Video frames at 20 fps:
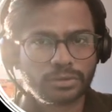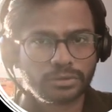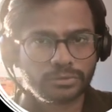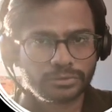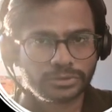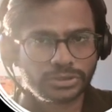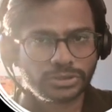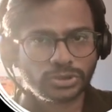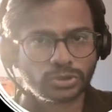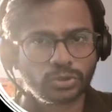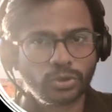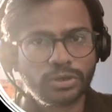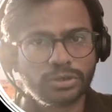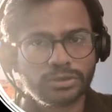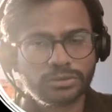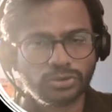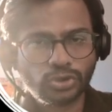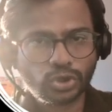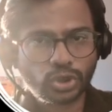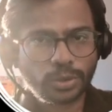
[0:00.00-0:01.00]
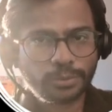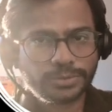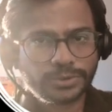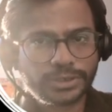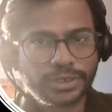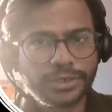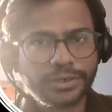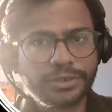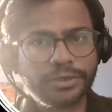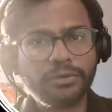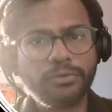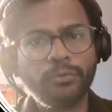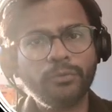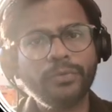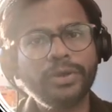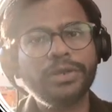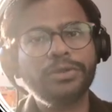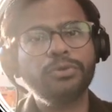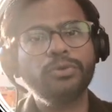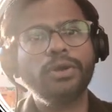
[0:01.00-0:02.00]
which is called job center,
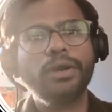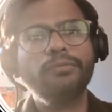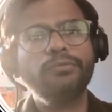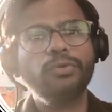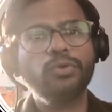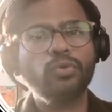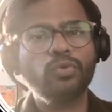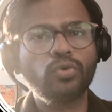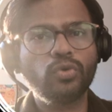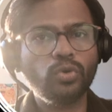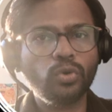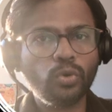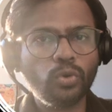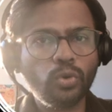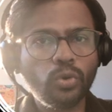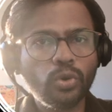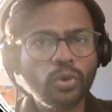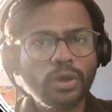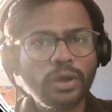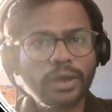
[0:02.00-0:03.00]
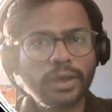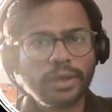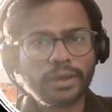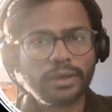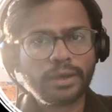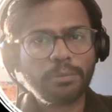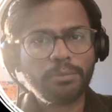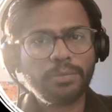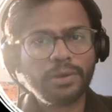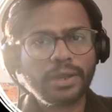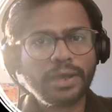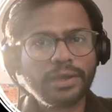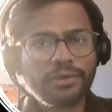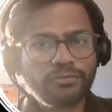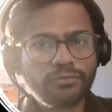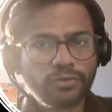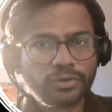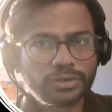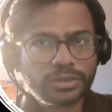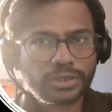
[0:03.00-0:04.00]
where you have to go apply
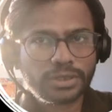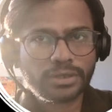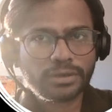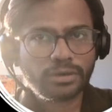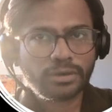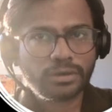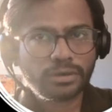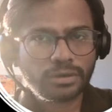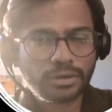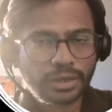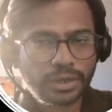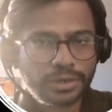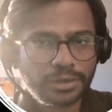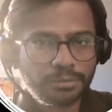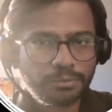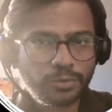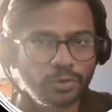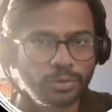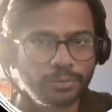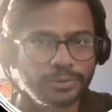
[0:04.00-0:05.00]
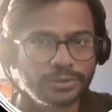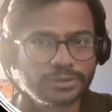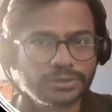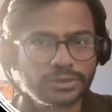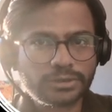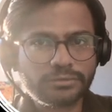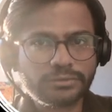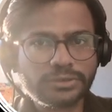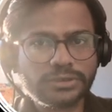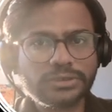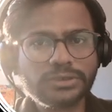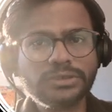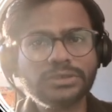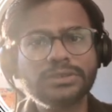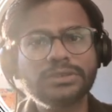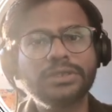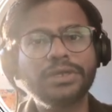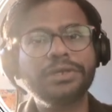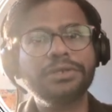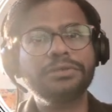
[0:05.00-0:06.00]
for the unemployment services.
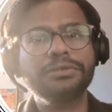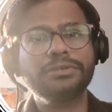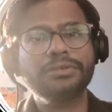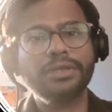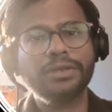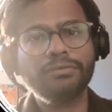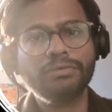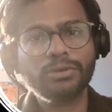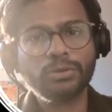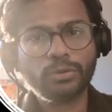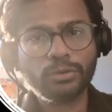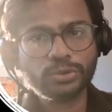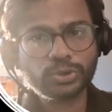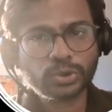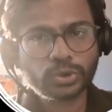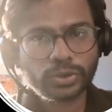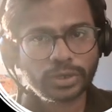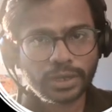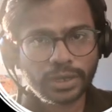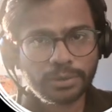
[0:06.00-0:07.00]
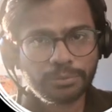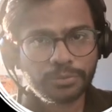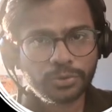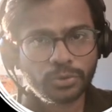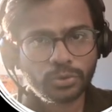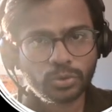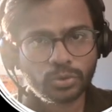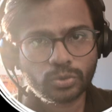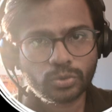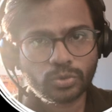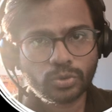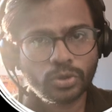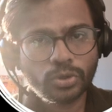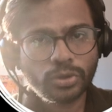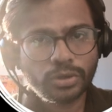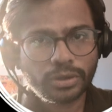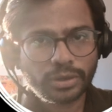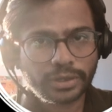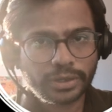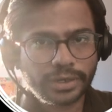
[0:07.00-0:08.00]
They will also help you to
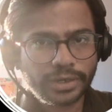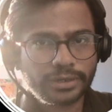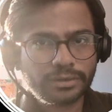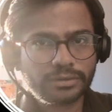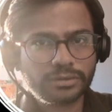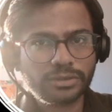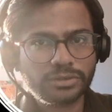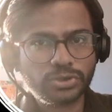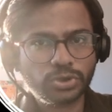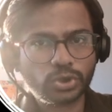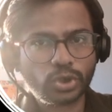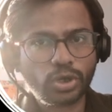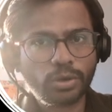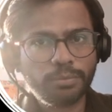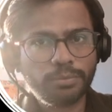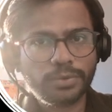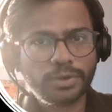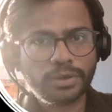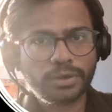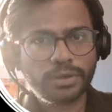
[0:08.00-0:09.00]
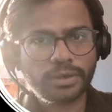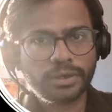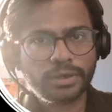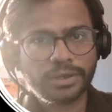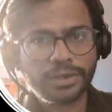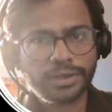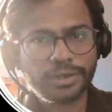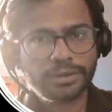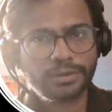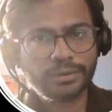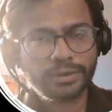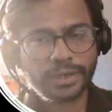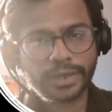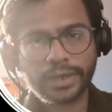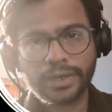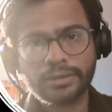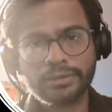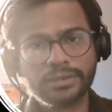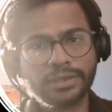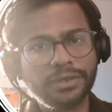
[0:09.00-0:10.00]
get the job,
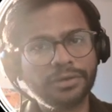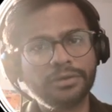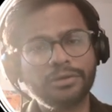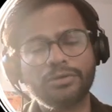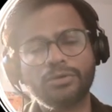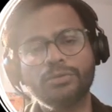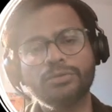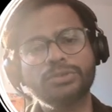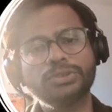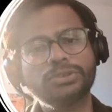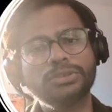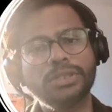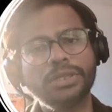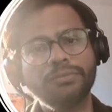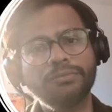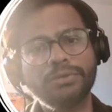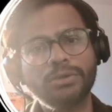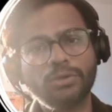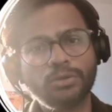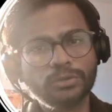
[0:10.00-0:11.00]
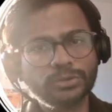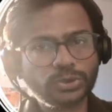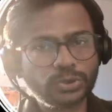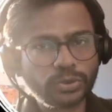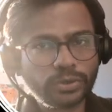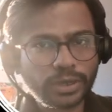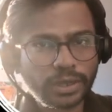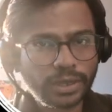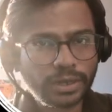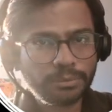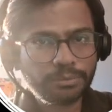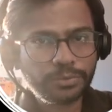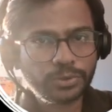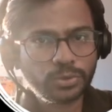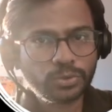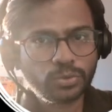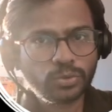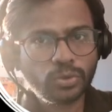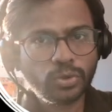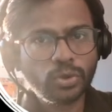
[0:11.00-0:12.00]
and there are also, they will also help
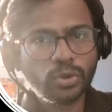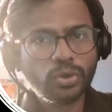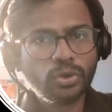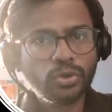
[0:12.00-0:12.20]
you